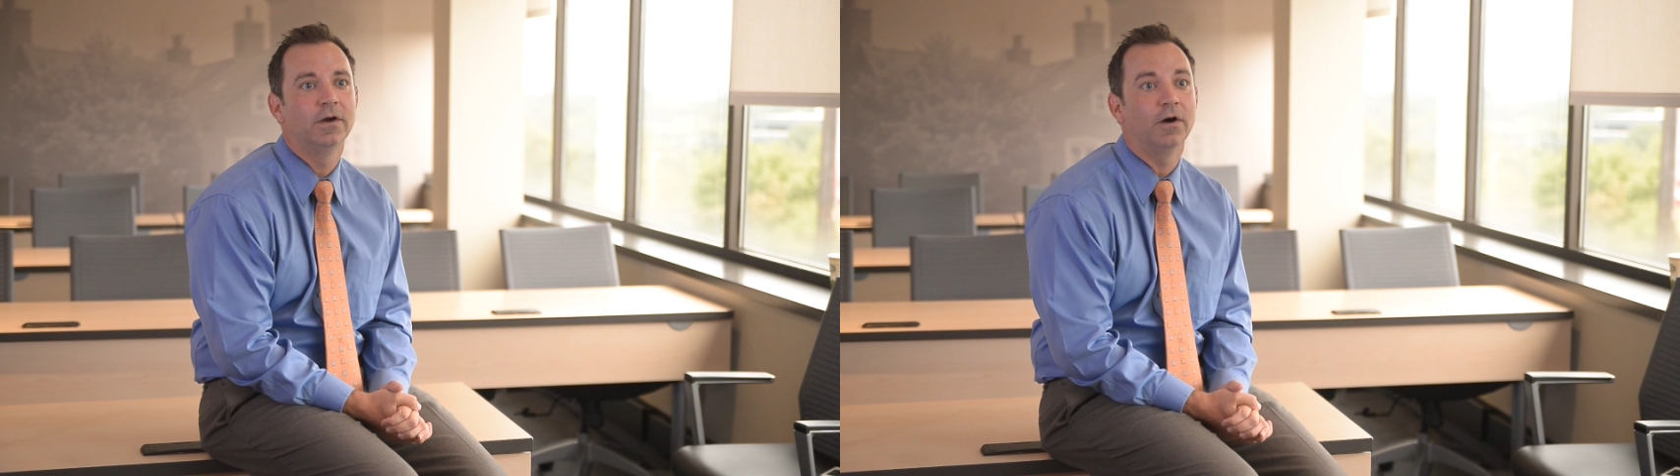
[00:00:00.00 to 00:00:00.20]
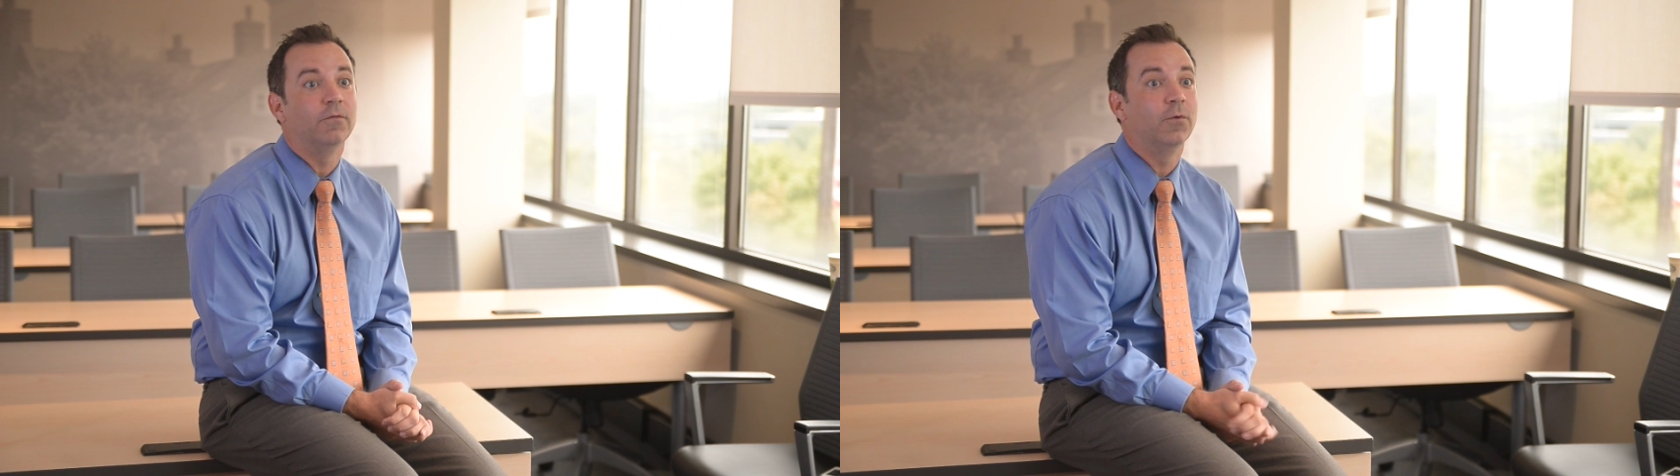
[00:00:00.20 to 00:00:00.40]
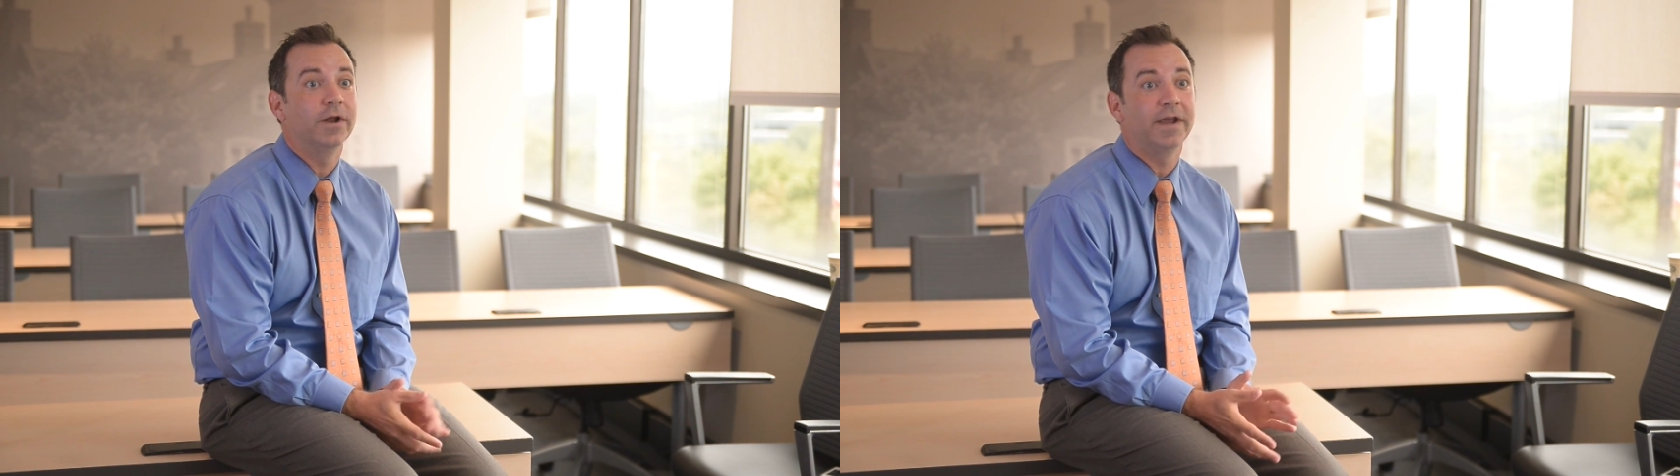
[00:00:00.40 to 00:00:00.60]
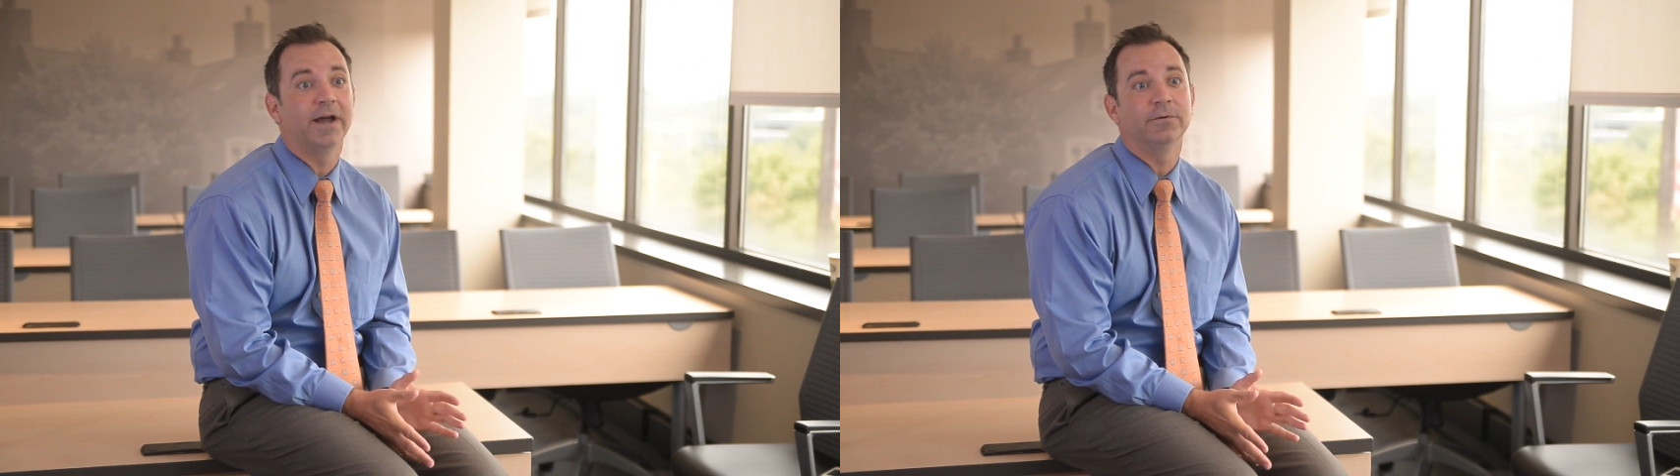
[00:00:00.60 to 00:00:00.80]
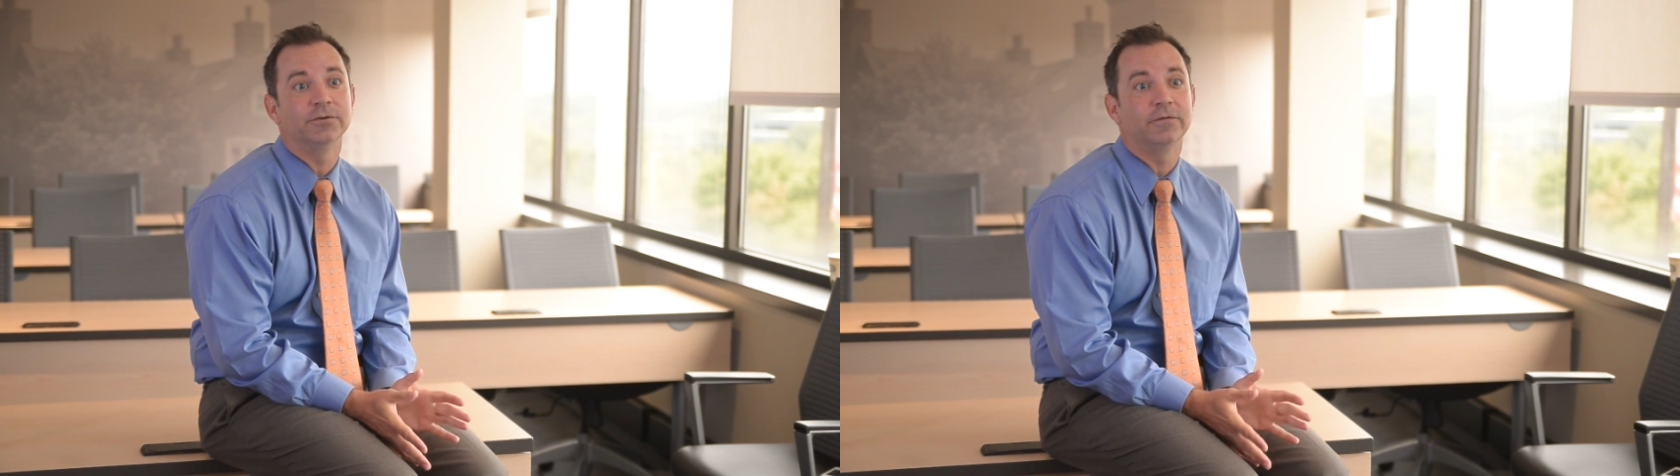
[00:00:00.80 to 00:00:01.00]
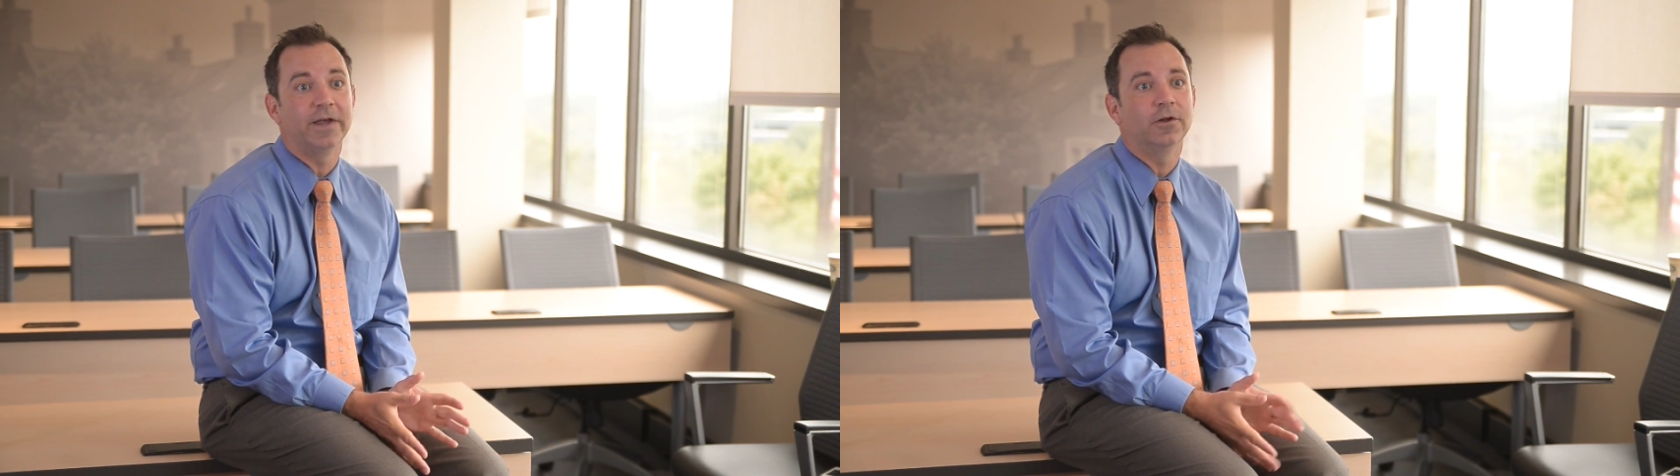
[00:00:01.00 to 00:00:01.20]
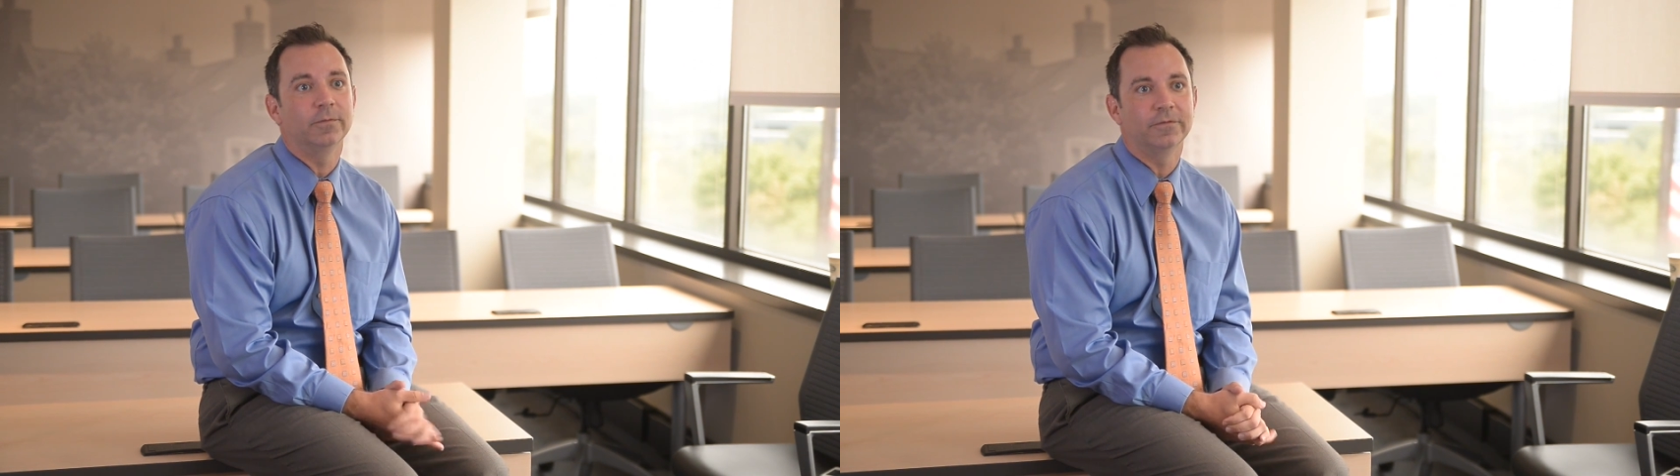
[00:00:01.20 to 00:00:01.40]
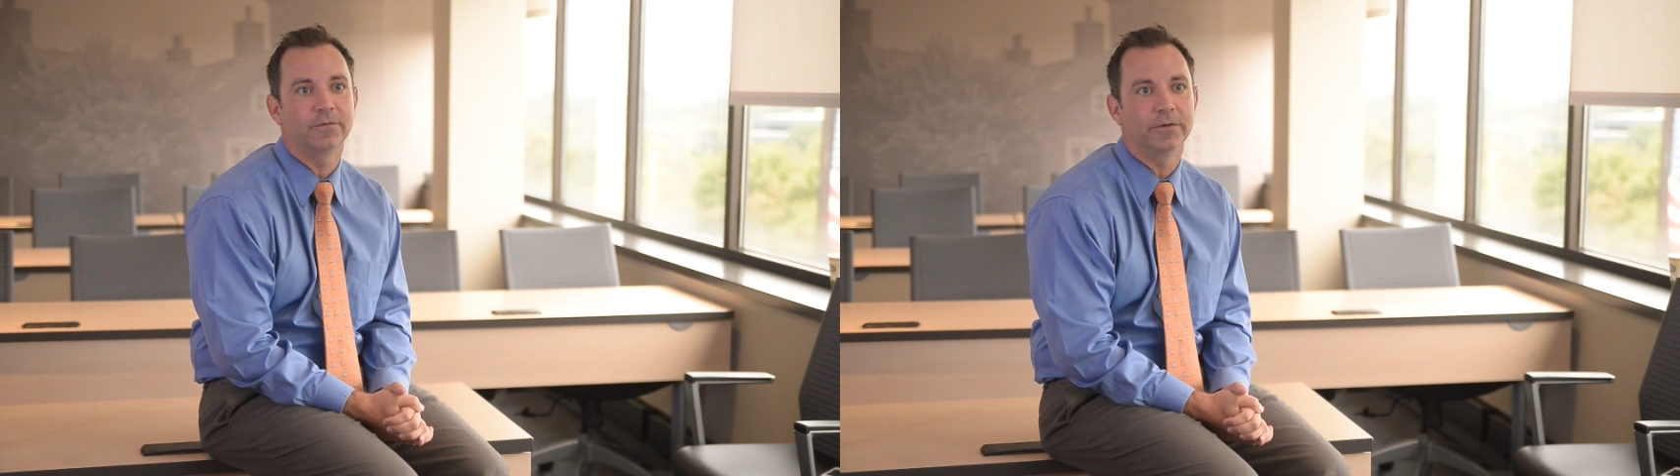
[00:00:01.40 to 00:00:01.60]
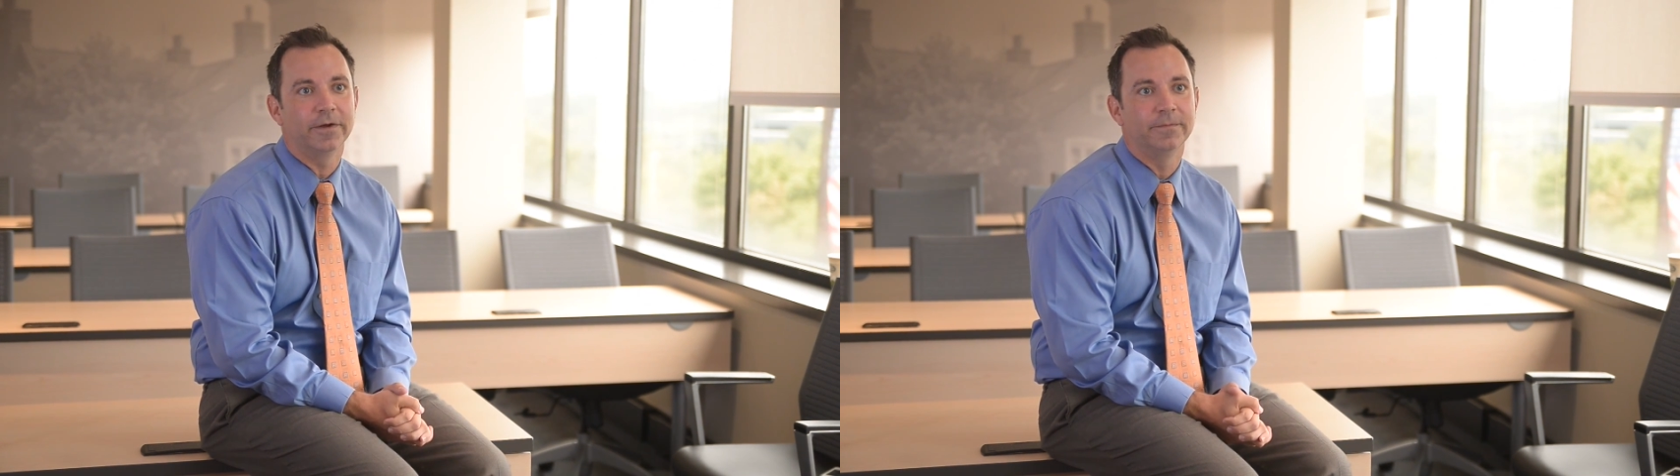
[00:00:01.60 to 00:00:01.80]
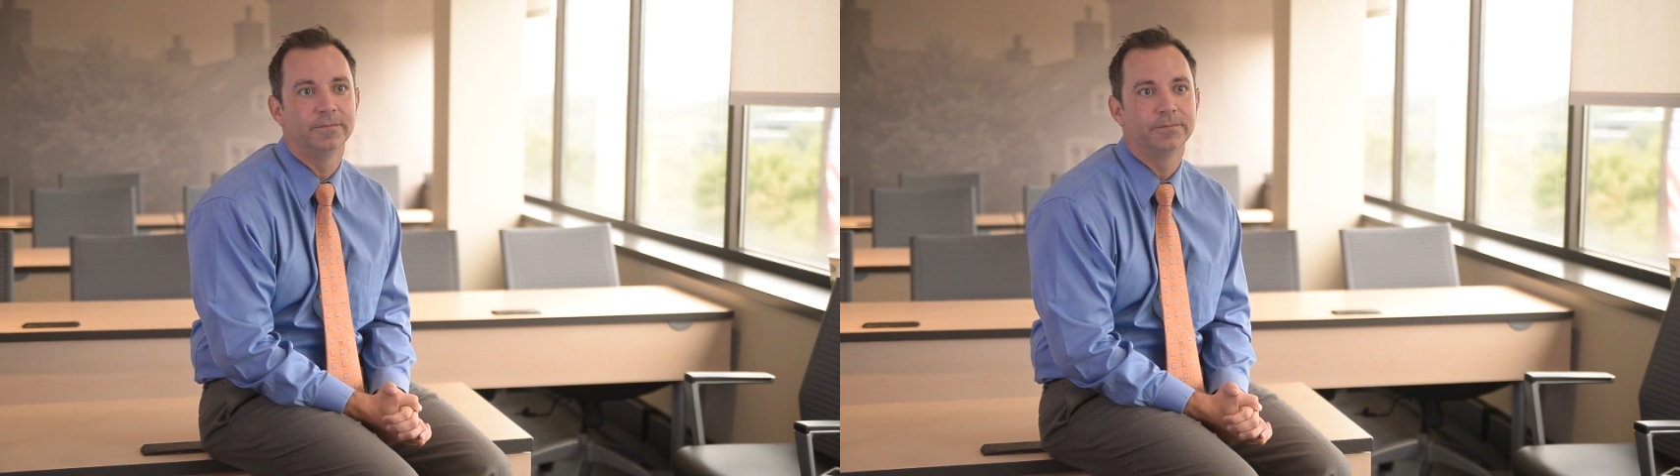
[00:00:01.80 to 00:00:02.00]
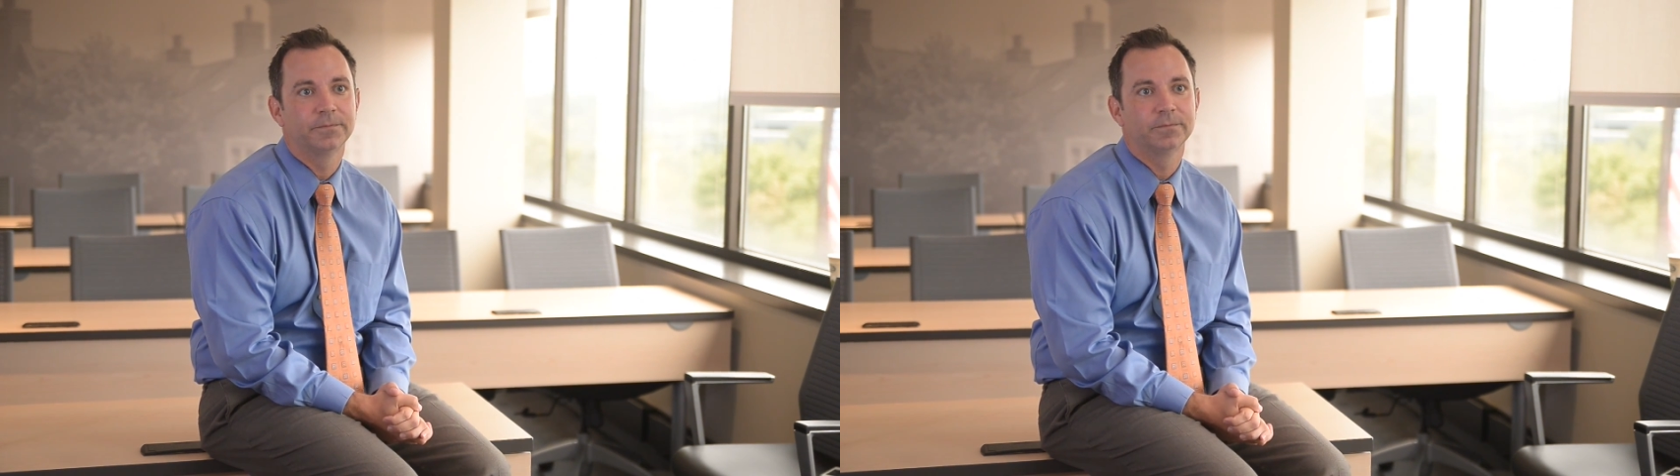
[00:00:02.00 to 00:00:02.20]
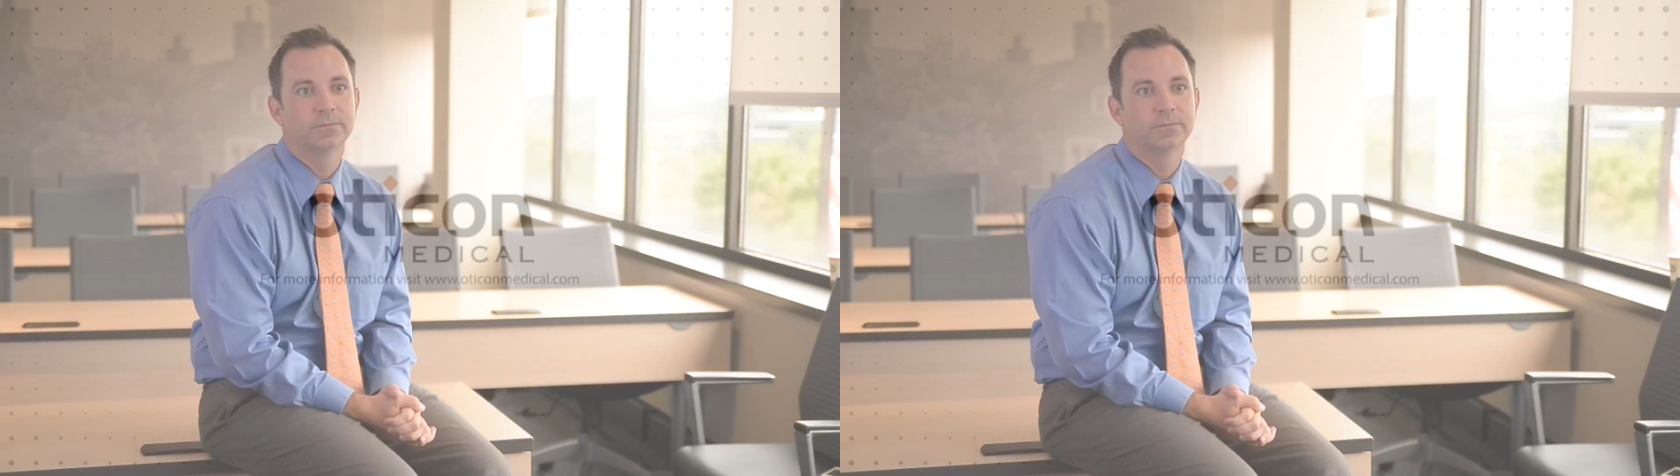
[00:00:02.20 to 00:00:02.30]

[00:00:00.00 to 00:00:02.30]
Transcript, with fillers: of what now is available for them.